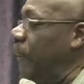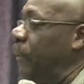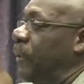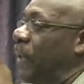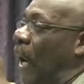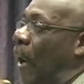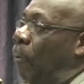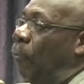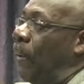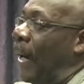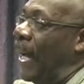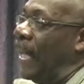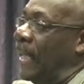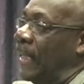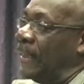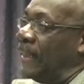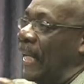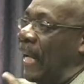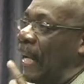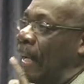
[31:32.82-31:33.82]
you don't write
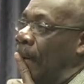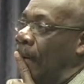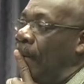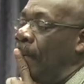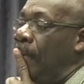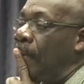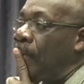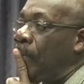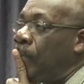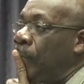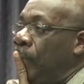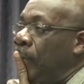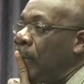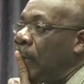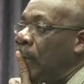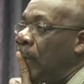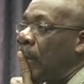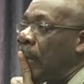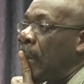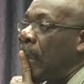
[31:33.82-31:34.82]
it down,
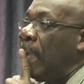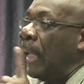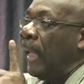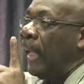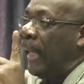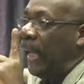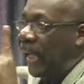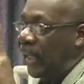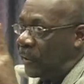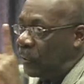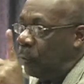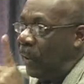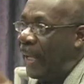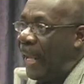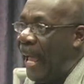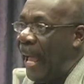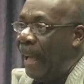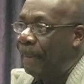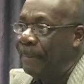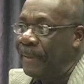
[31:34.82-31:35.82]
here's
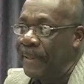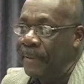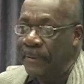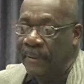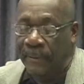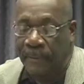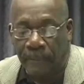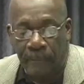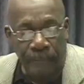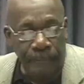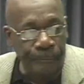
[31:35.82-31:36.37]
what happens.